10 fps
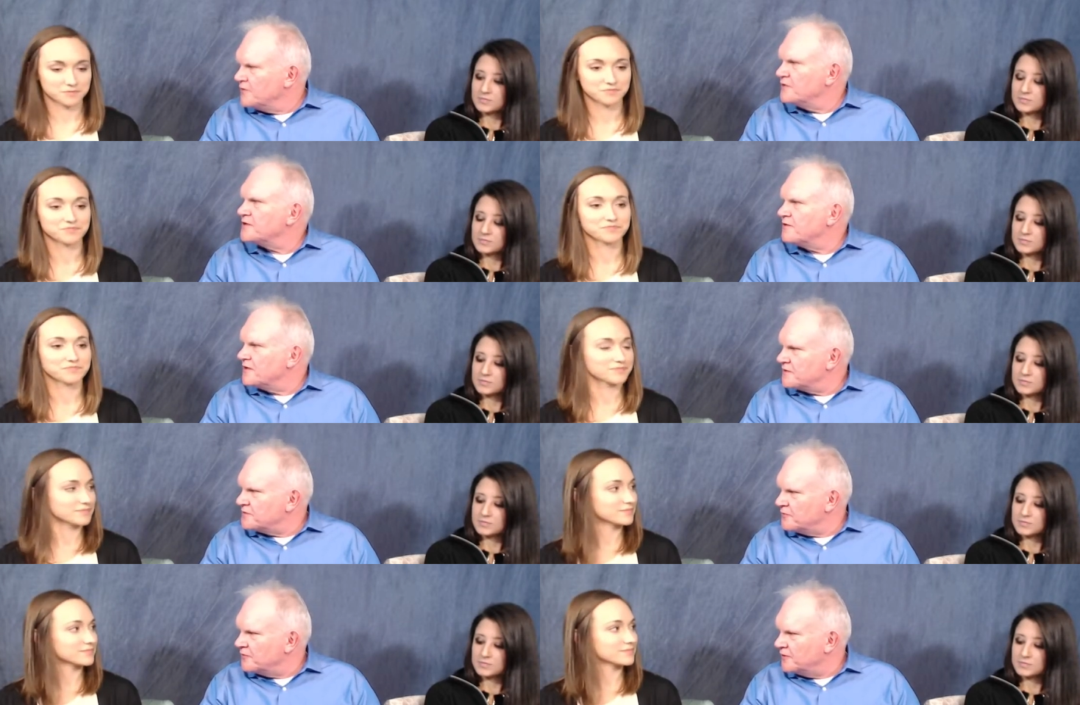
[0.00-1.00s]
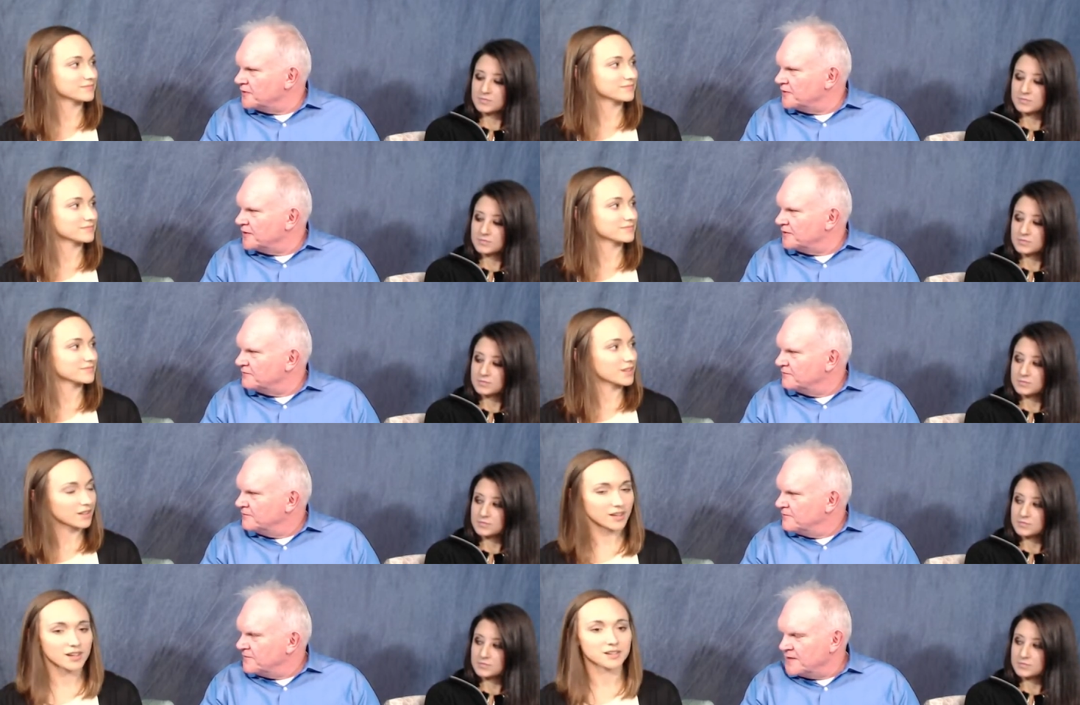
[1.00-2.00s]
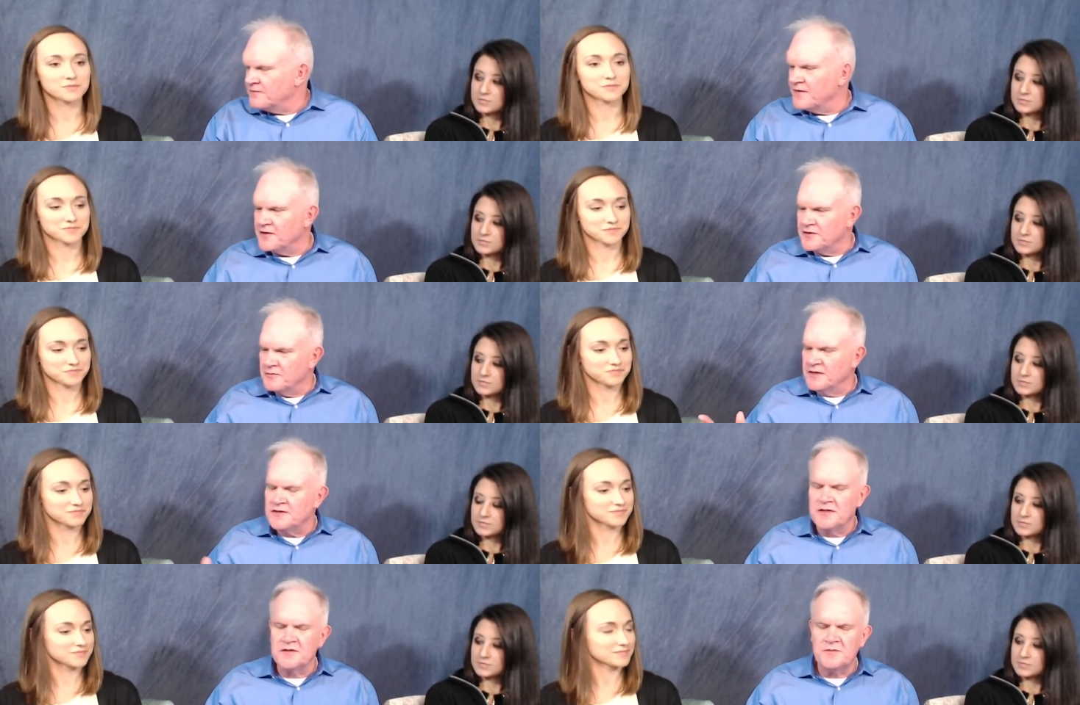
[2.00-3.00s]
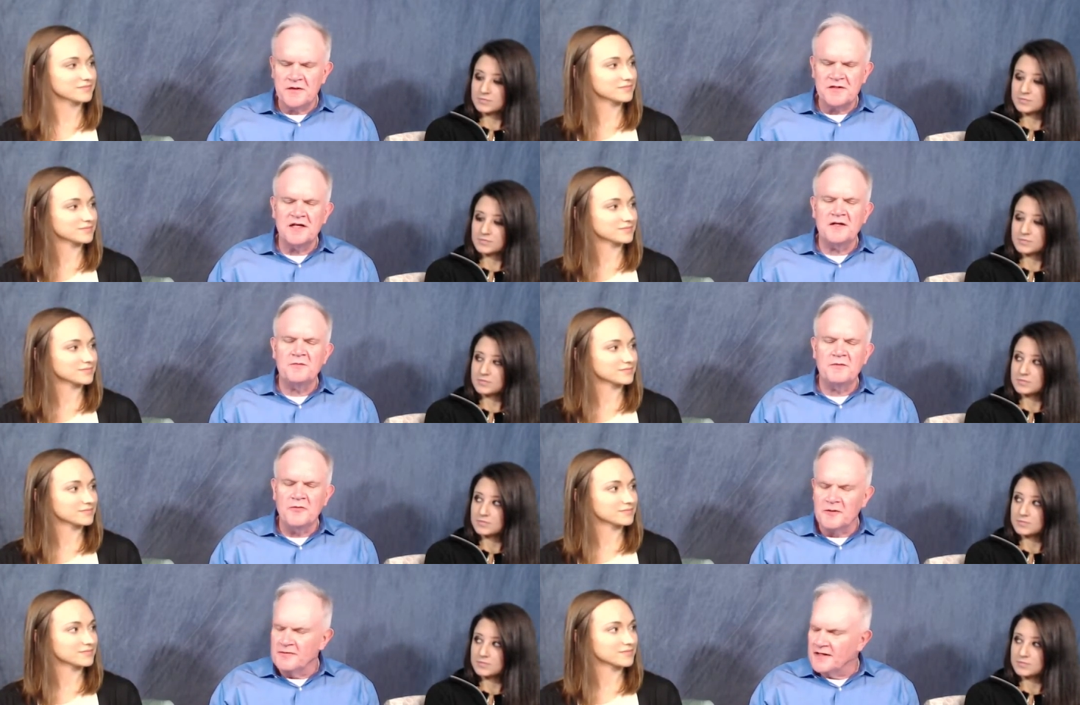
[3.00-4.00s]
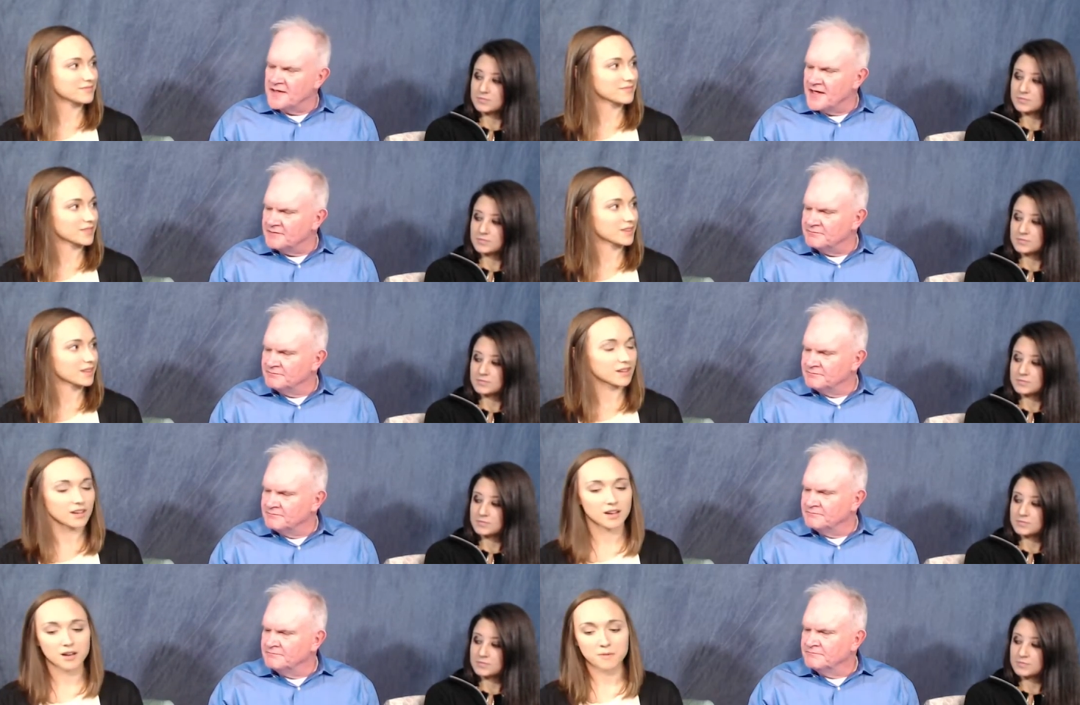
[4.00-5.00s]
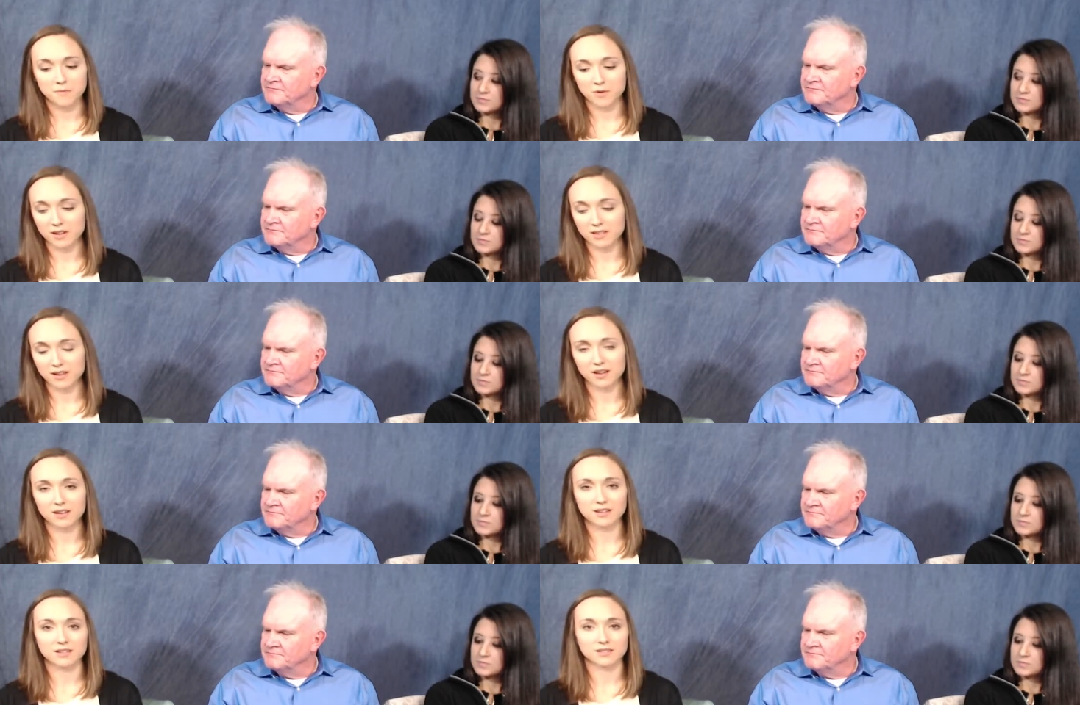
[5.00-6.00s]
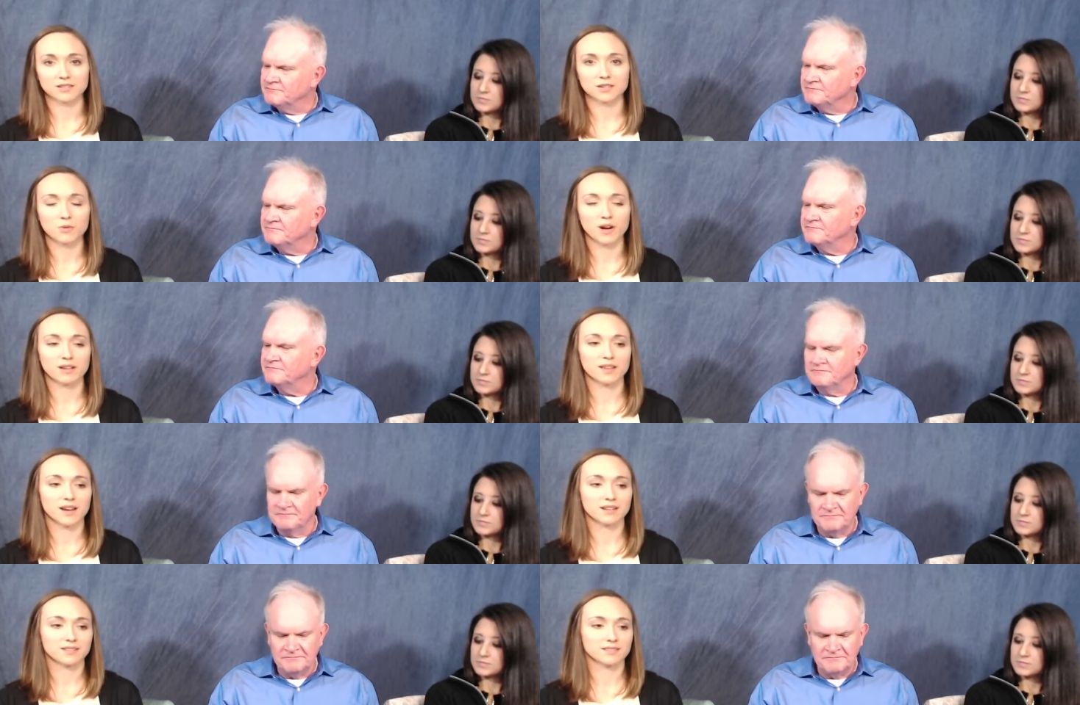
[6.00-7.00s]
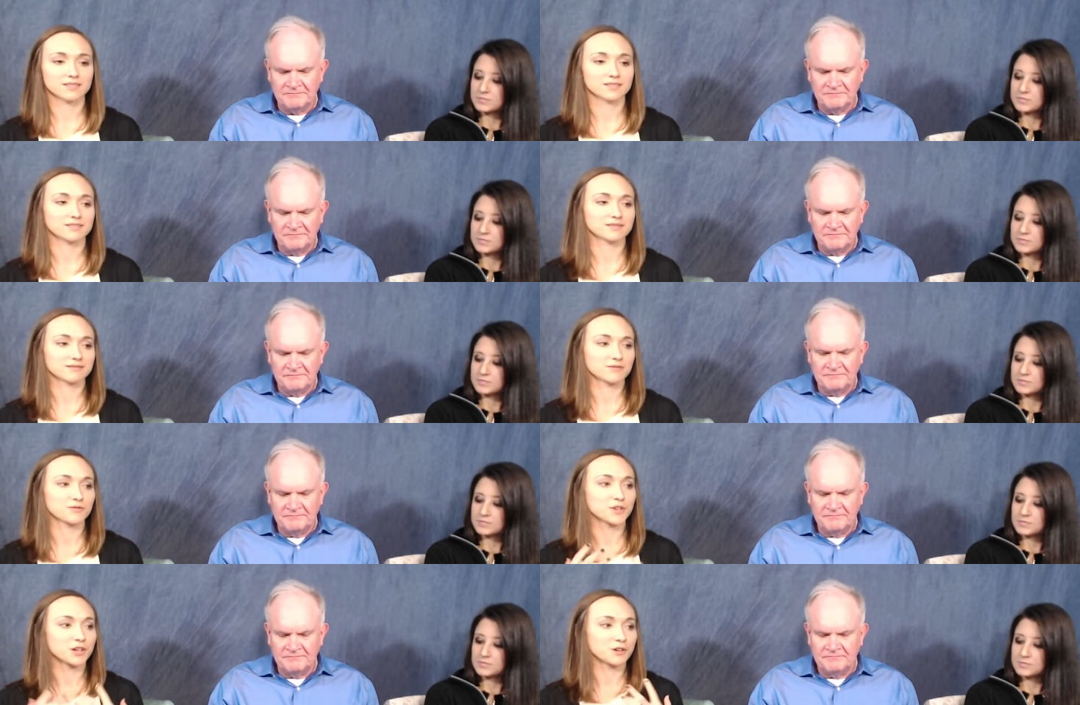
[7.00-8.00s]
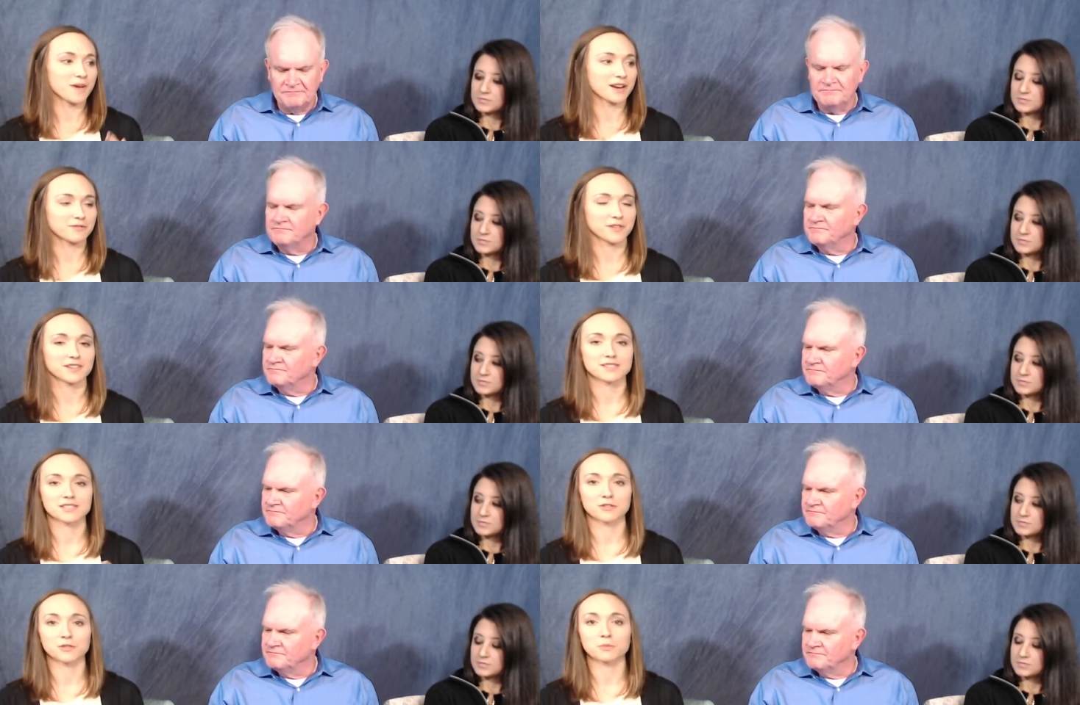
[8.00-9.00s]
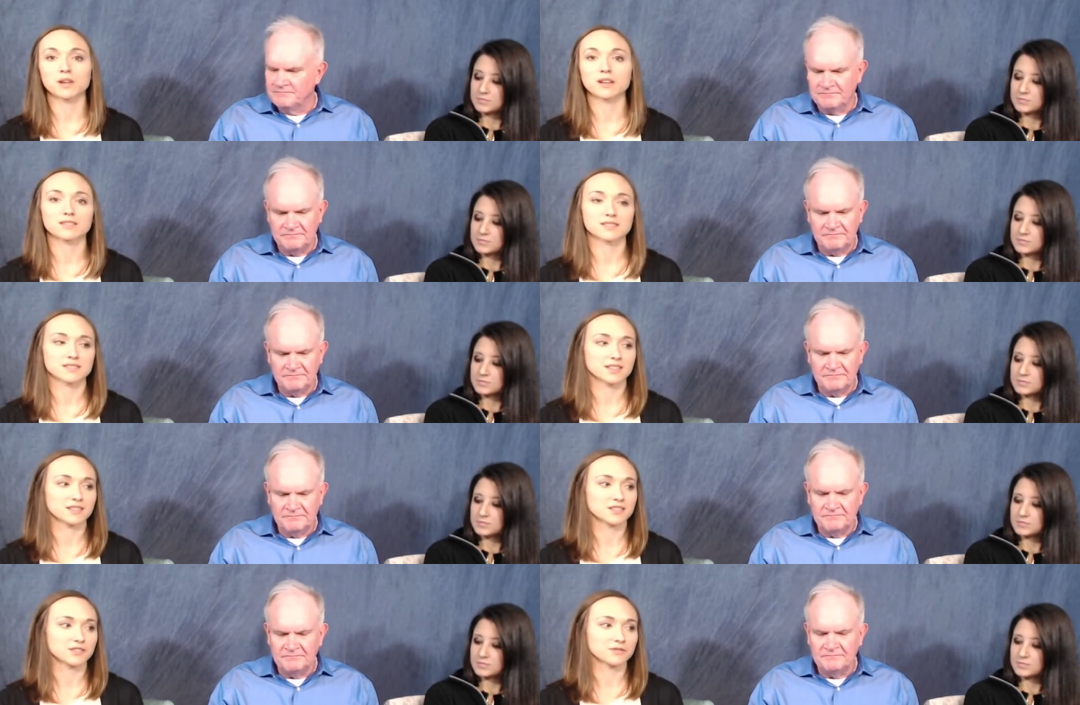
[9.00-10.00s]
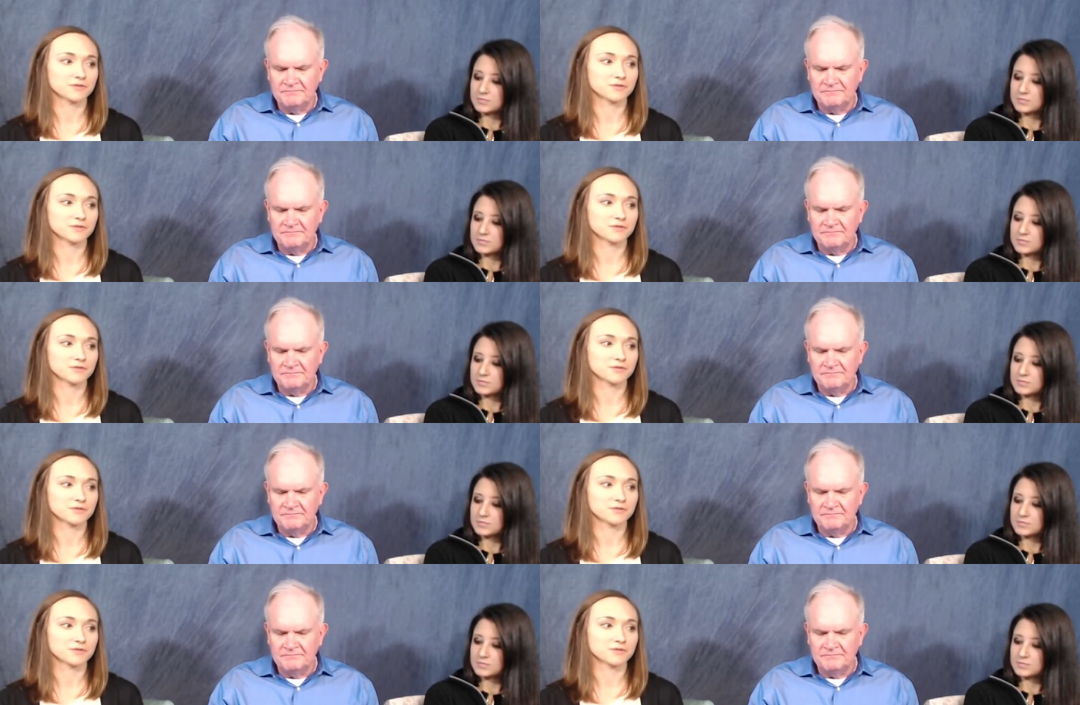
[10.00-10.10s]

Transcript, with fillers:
Speaker 1: you discussed control earlier. Yeah. In fact, you might just say a little bit more about that.
Speaker 2: Well, I think a way that fear manifests itself in me as a sense of